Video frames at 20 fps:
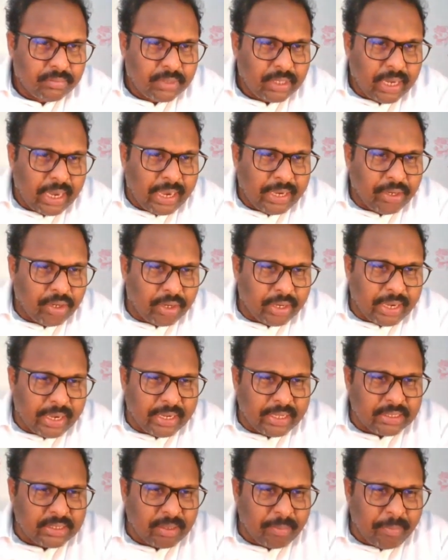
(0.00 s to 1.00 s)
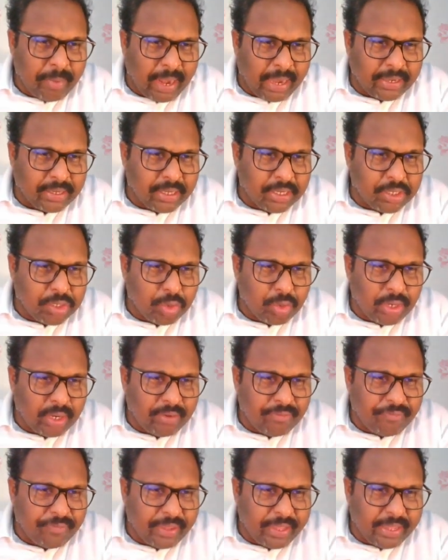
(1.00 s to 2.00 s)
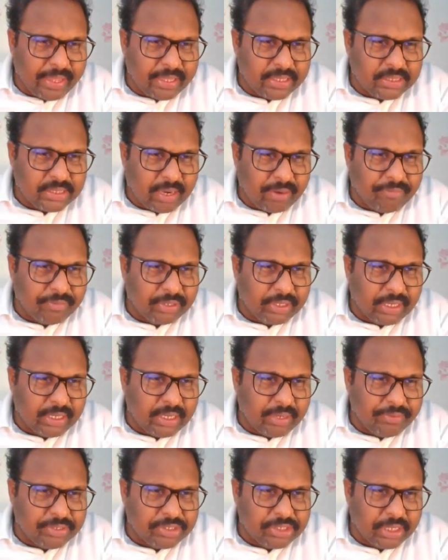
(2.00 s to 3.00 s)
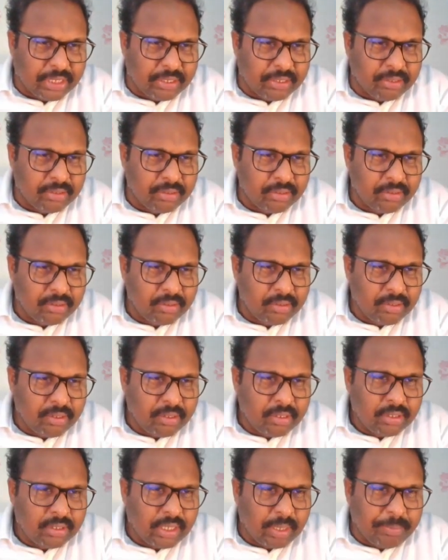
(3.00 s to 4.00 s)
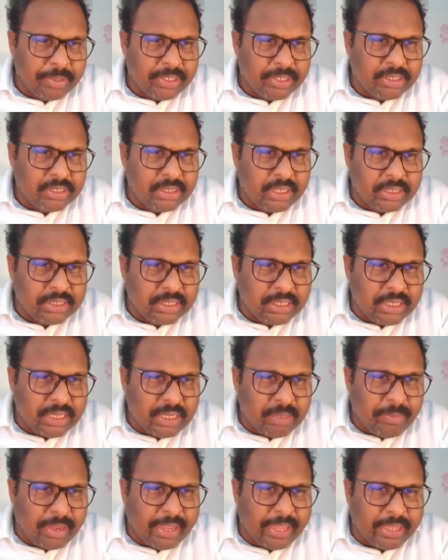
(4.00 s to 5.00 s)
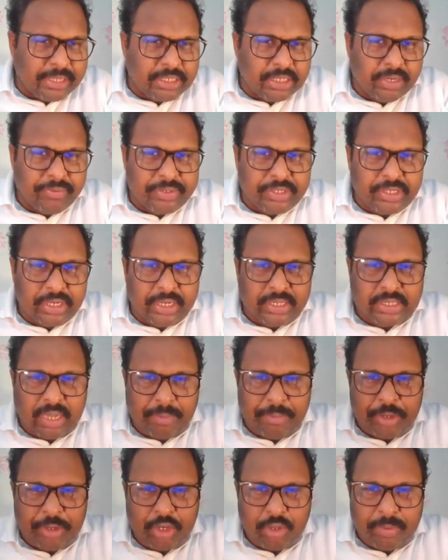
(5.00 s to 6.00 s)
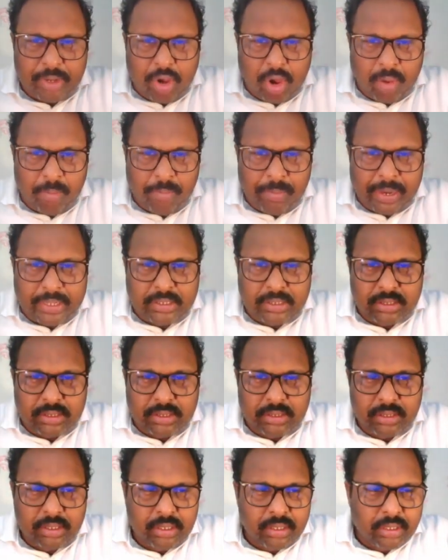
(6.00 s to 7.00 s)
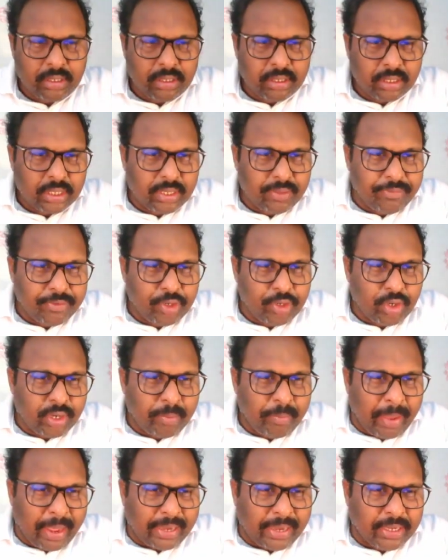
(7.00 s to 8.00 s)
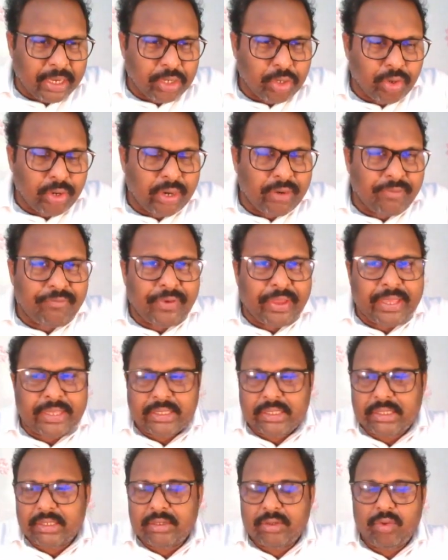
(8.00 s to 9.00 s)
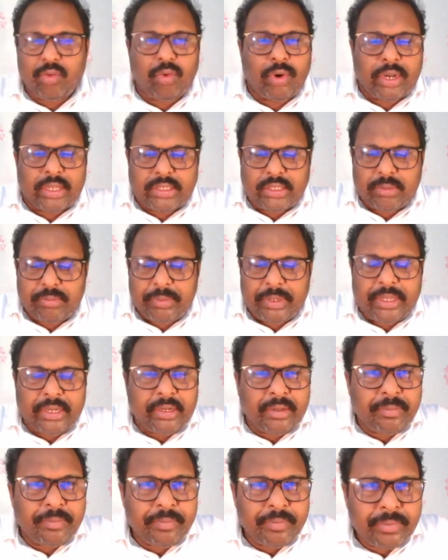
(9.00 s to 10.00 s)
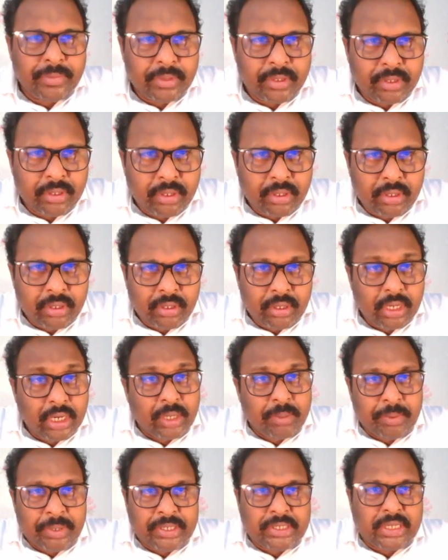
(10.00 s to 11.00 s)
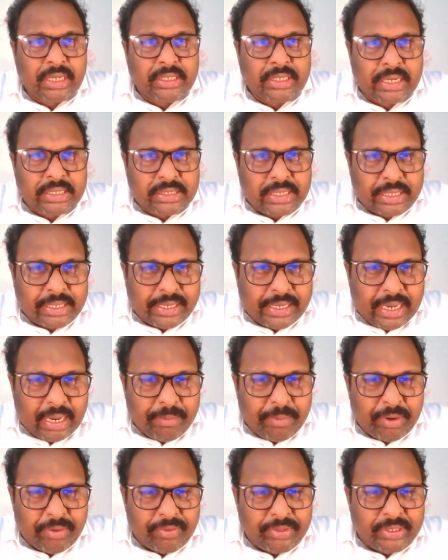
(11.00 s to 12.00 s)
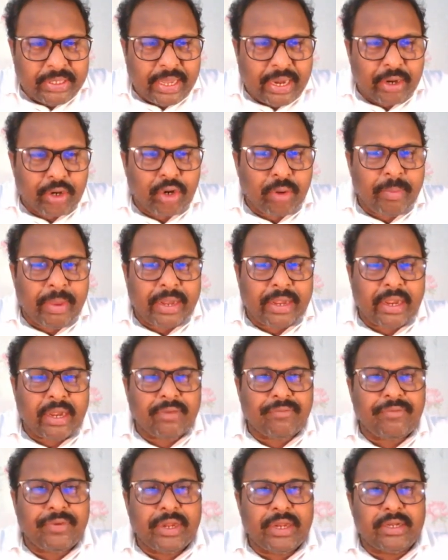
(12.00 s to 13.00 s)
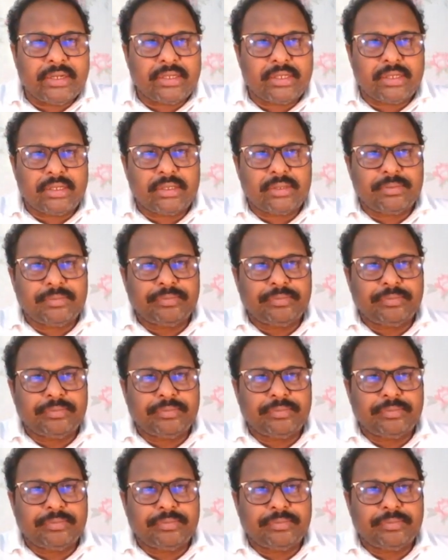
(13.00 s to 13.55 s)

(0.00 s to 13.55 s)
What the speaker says: and you are getting some magnitude and phase after that division, that means this E by H division is coming to be complex, giving you a magnitude and phase. What does it mean? It means that there is a delay between the electromagnetic fields.